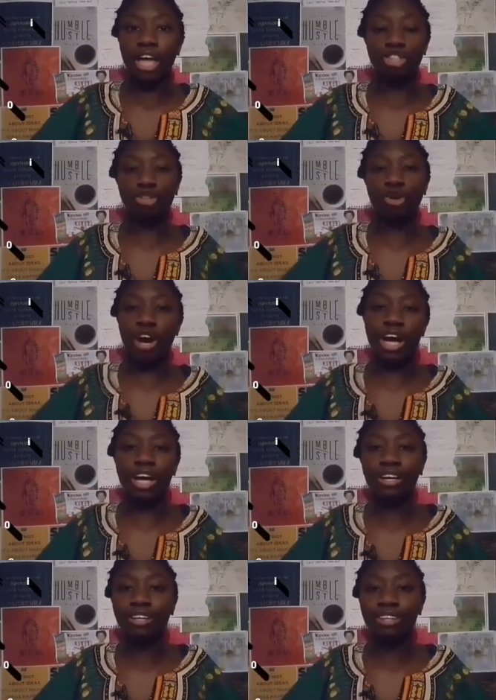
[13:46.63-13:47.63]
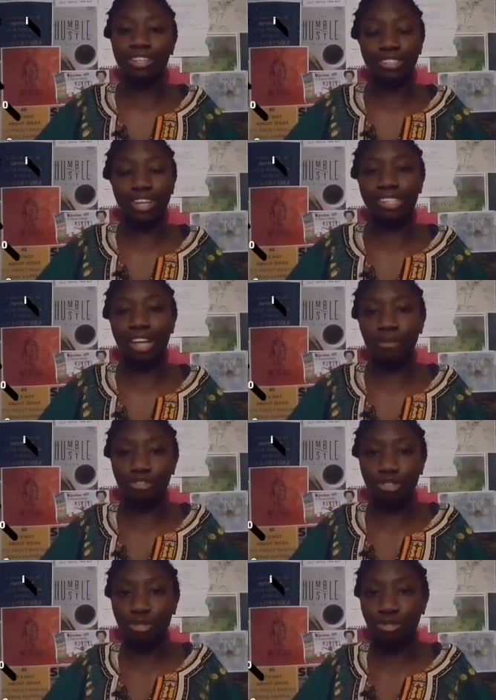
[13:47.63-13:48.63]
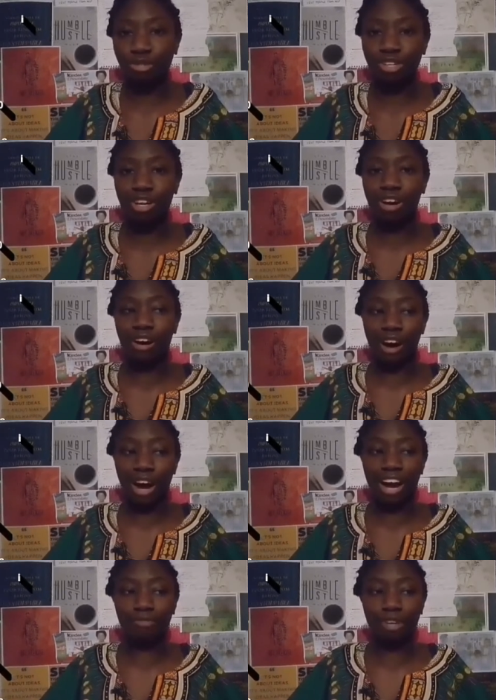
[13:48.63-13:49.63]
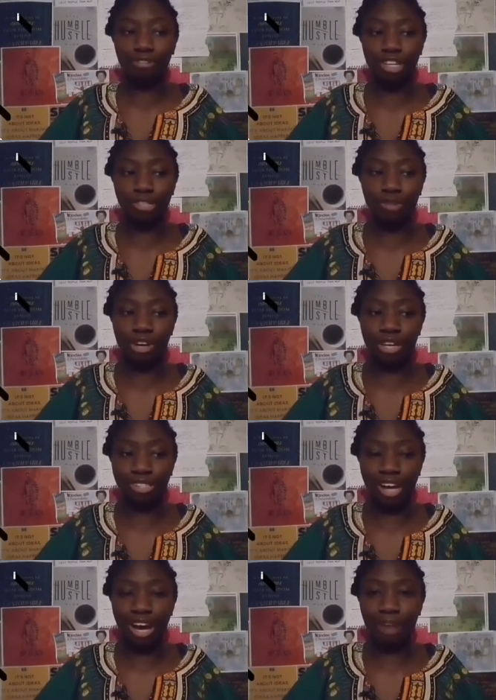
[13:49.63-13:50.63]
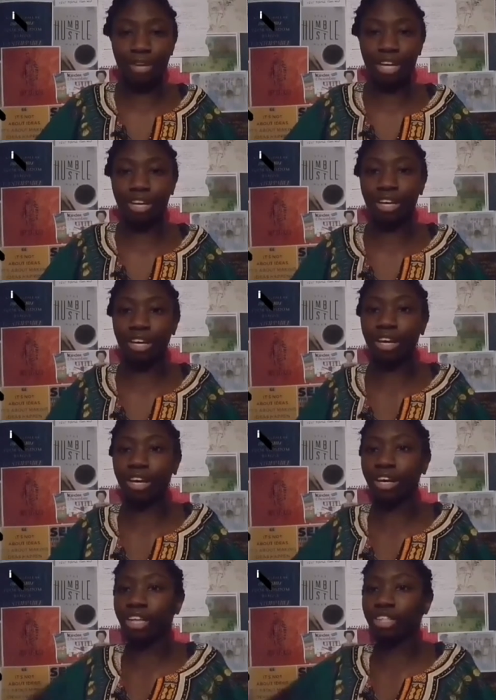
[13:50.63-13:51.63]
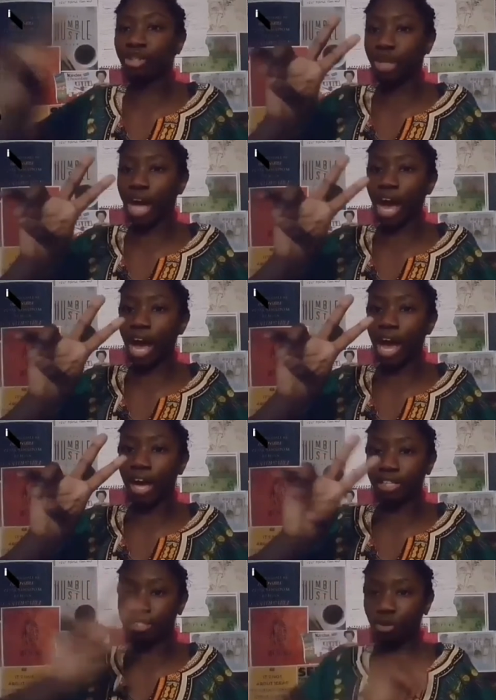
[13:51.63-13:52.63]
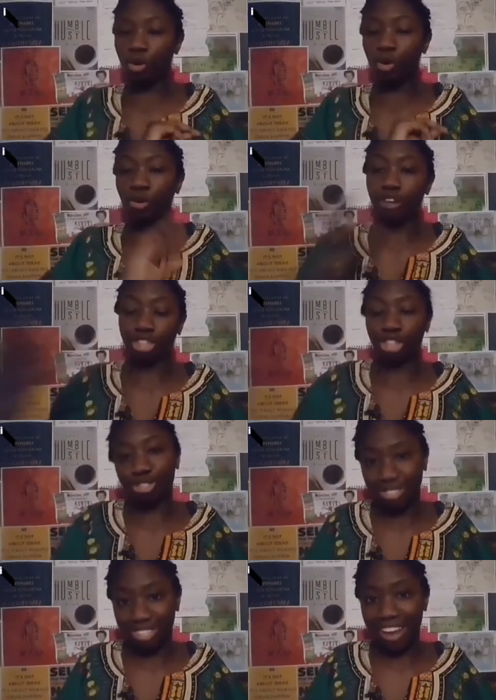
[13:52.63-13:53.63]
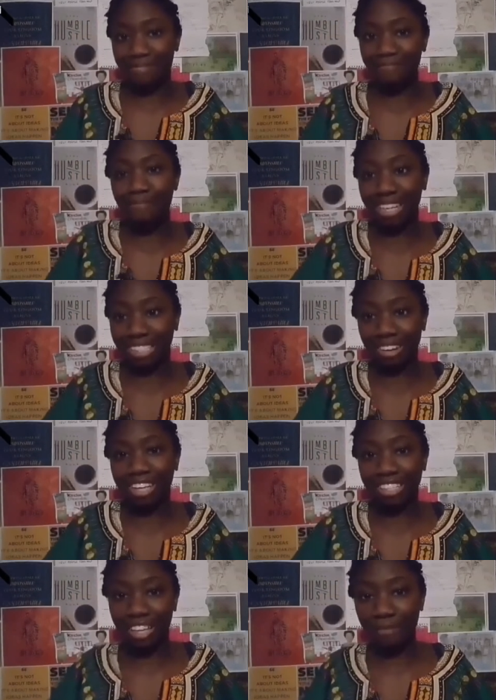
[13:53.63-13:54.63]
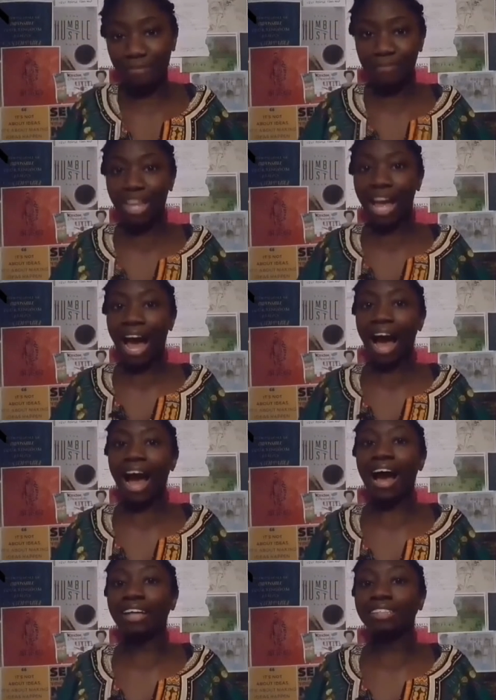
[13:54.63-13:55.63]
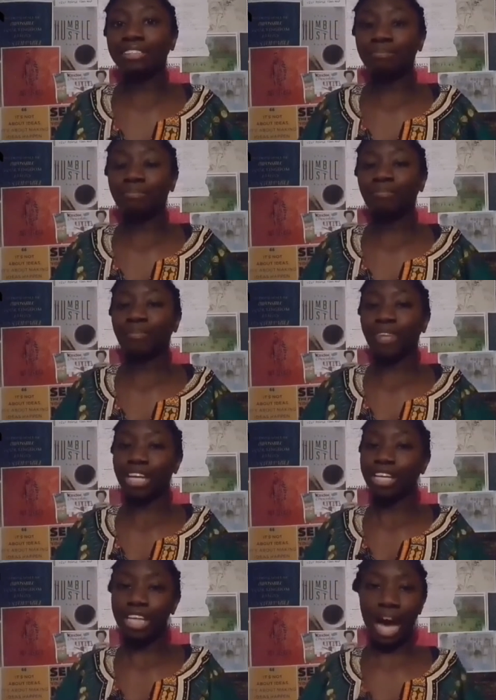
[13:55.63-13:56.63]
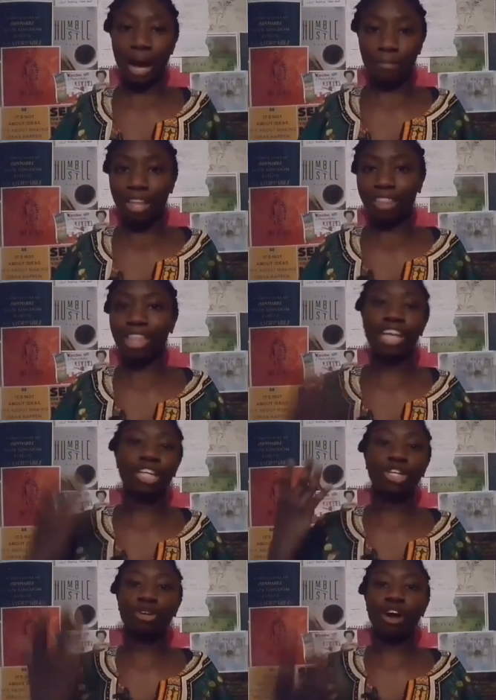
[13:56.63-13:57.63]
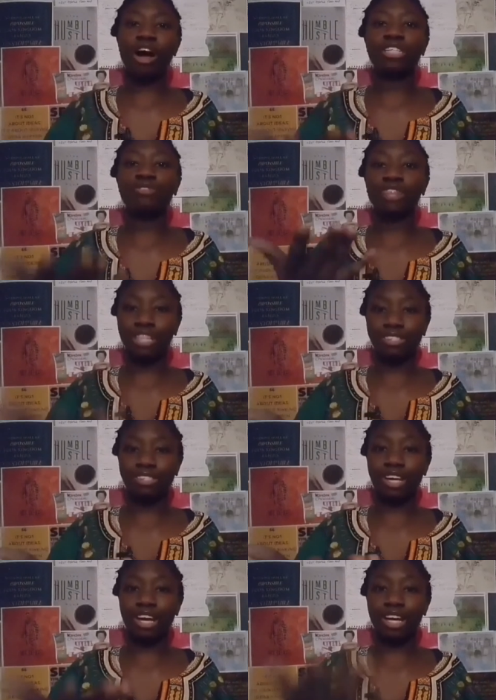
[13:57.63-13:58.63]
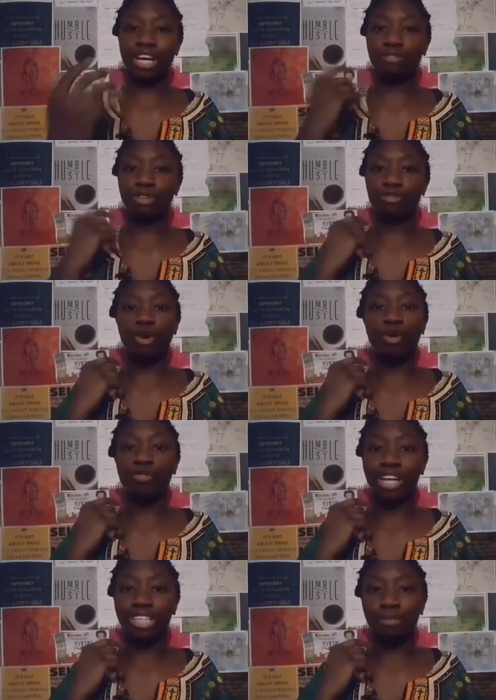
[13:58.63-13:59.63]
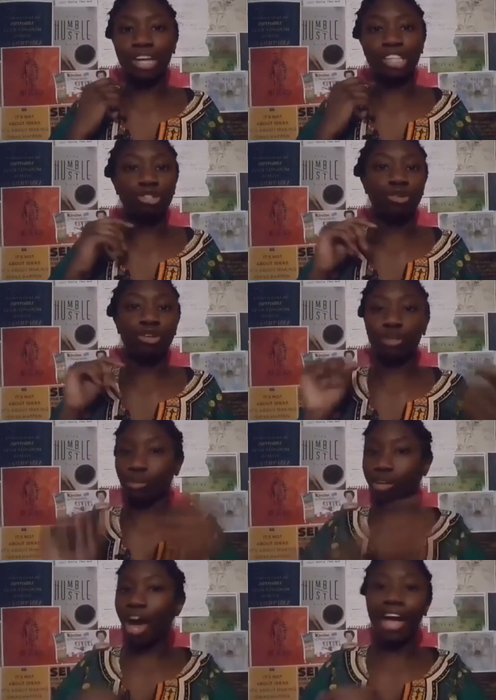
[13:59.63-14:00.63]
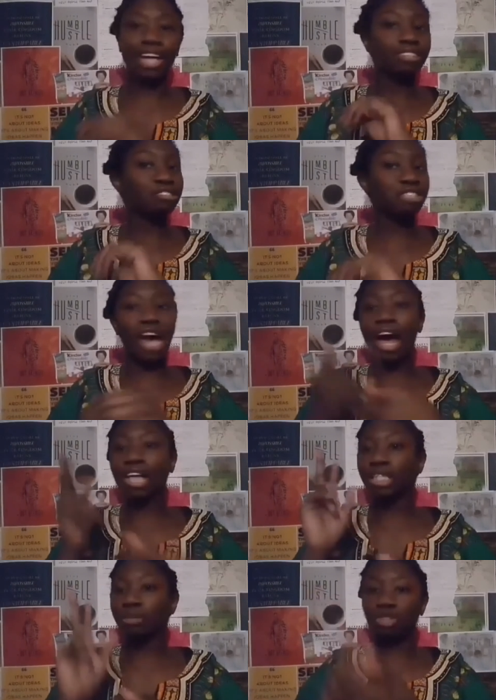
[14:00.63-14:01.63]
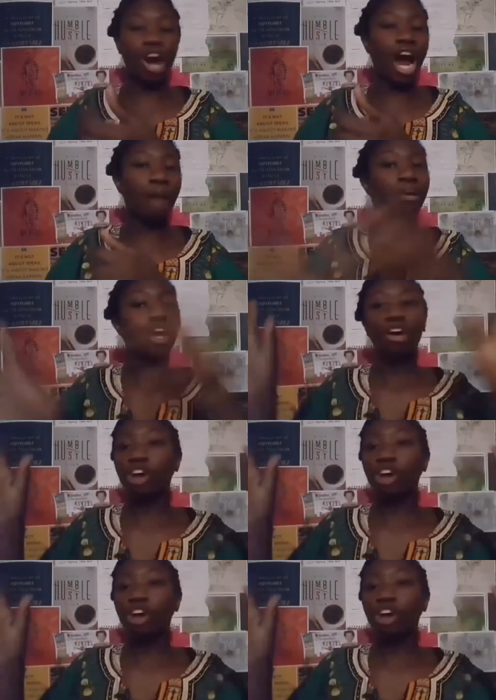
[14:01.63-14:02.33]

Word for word: enjoy this next time of school. I have my first mock exam in two days or on Tuesday, Make it sound easier. And yeah, thank you guys for listening. If you've not already, make sure you like, share, subscribe,